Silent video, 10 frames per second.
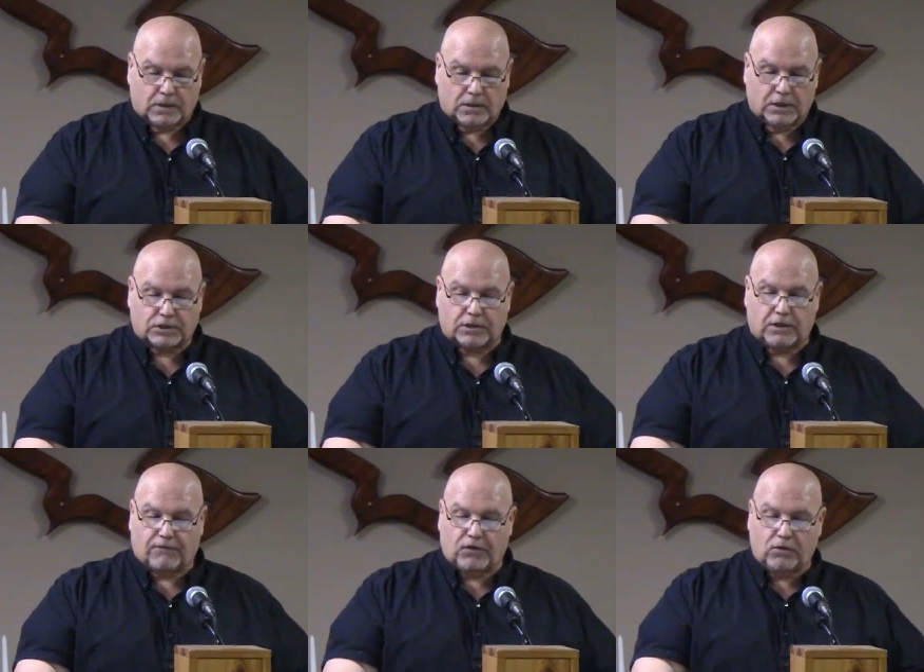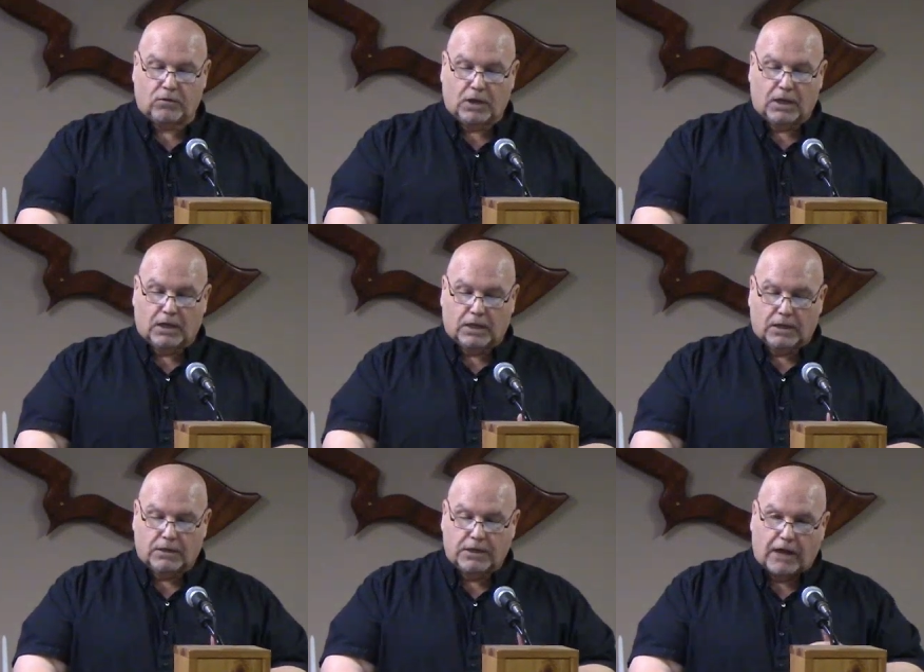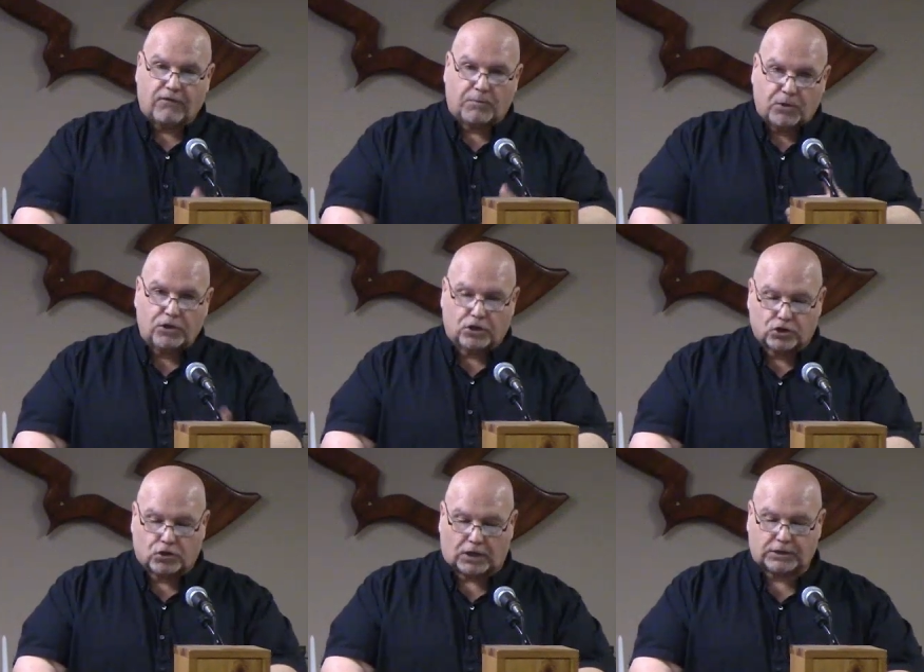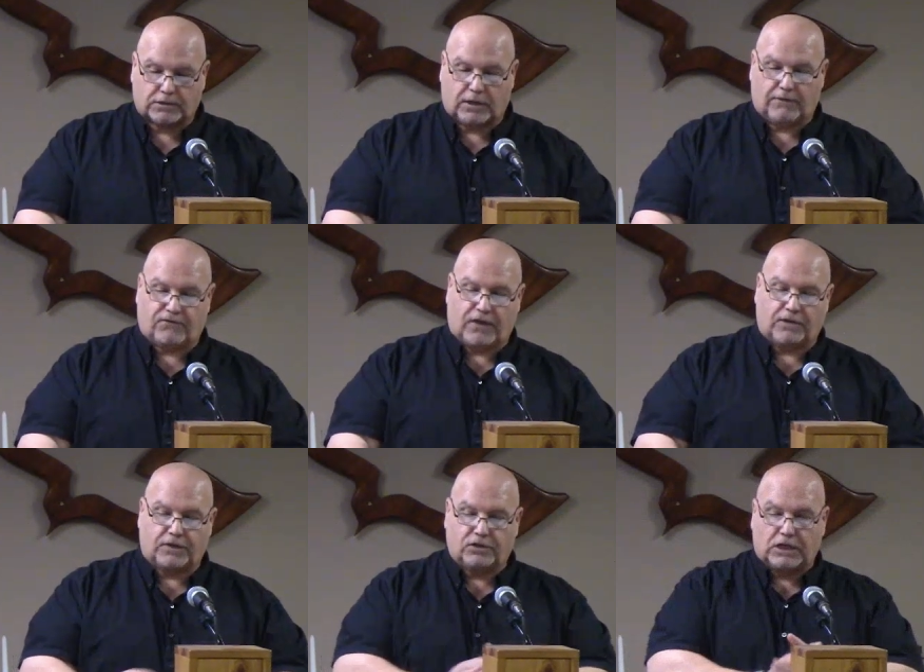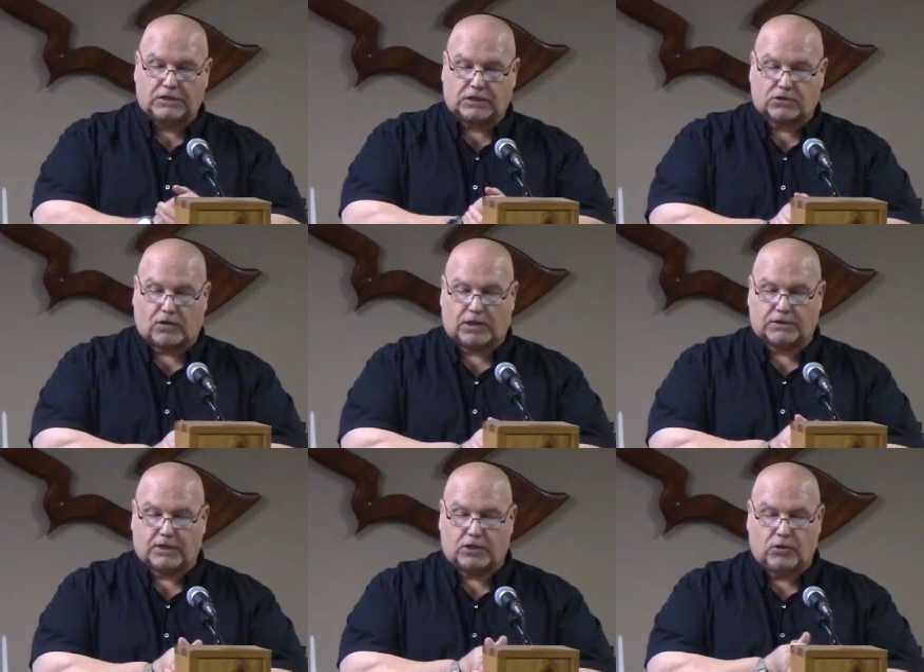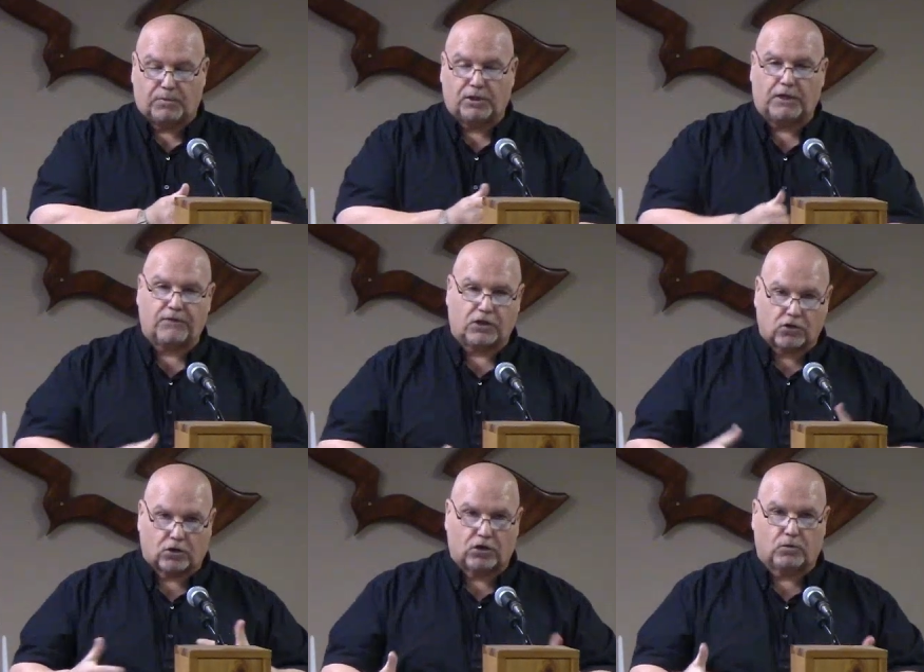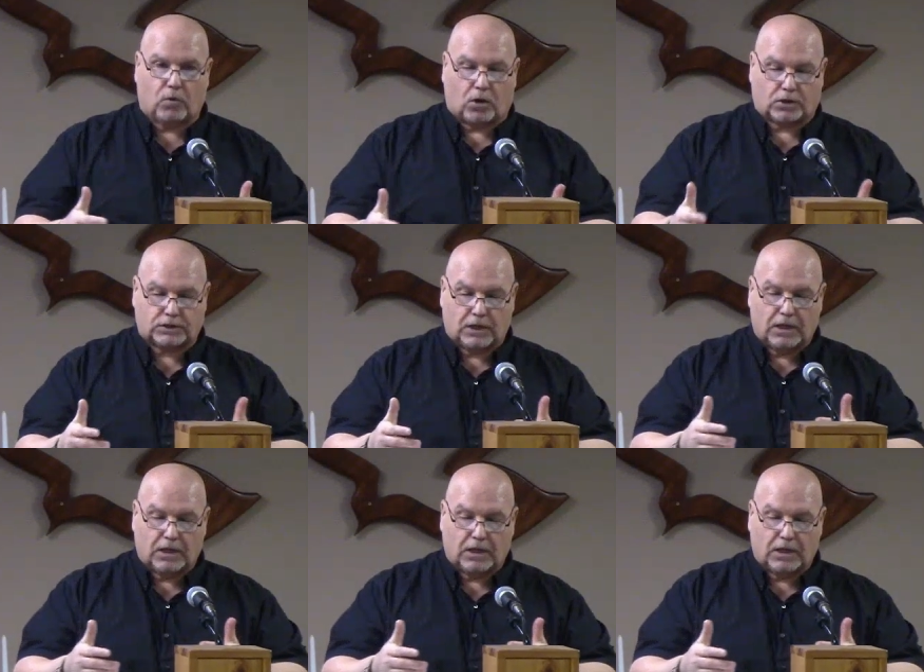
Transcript: Listen, if you never put your trust and faith in Jesus Christ and you believe that your good works